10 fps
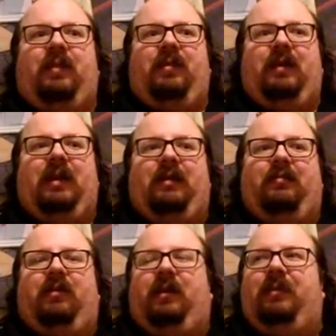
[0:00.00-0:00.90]
Yeah,
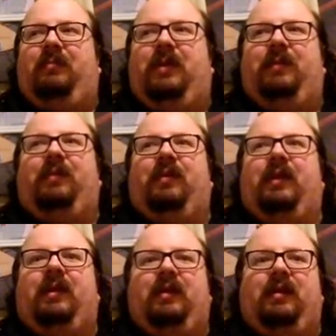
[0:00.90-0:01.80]
and really
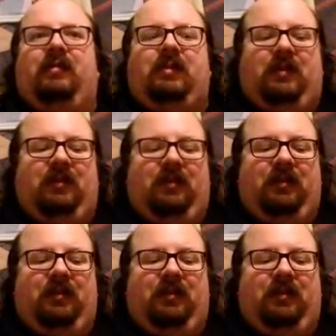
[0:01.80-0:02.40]
manipulating those.